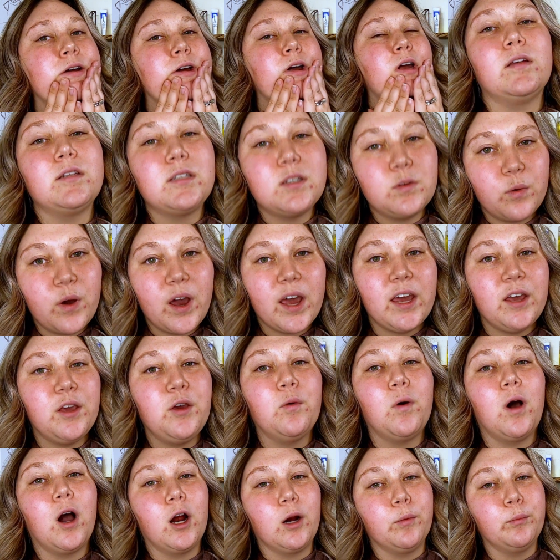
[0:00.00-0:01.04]
This way
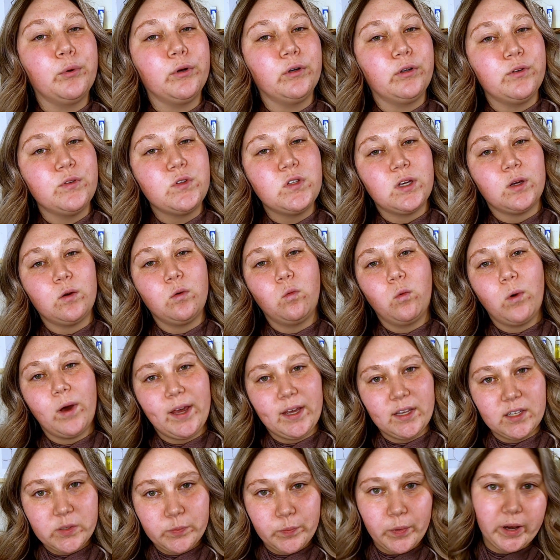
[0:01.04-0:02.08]
you aren't producing
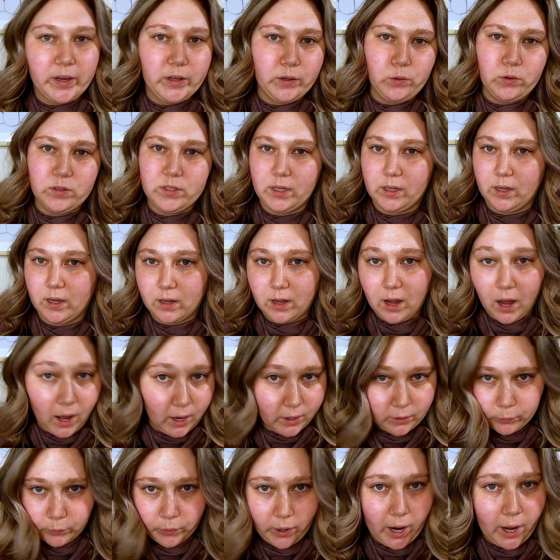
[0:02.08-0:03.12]
waste by using a
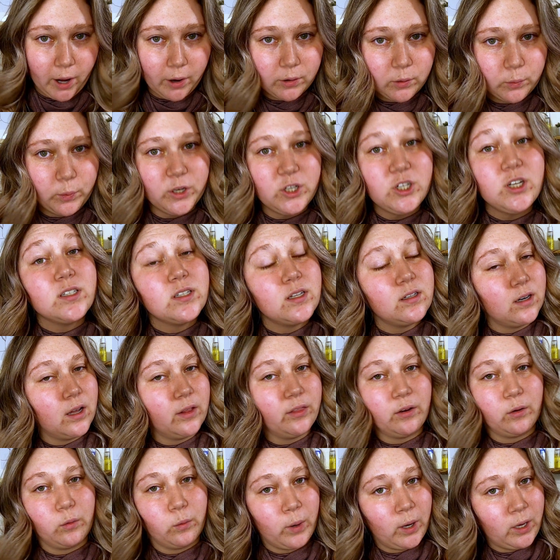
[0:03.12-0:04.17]
cotton round, which is
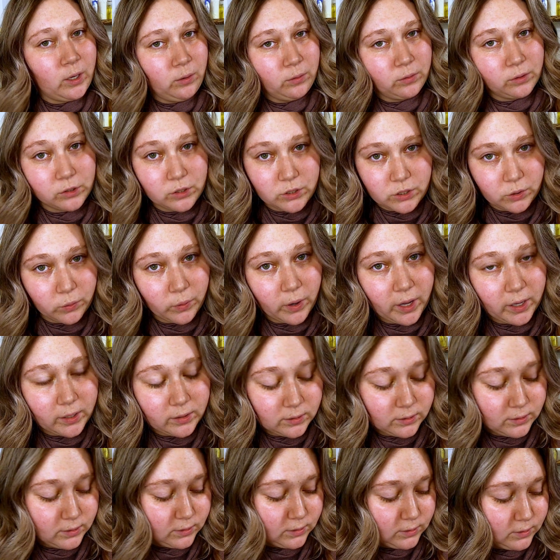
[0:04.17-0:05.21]
another way you could do
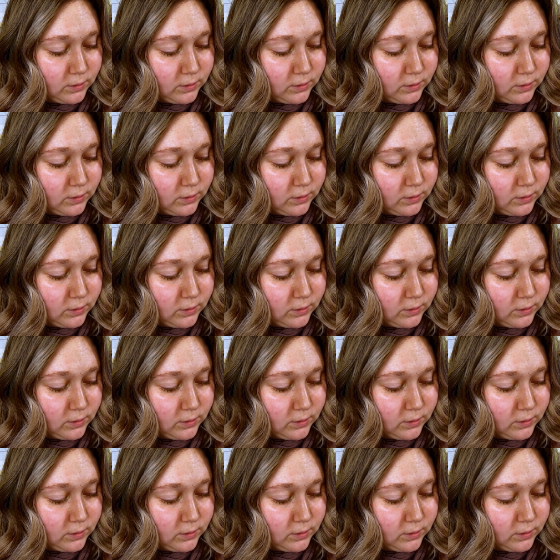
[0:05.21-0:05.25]
it.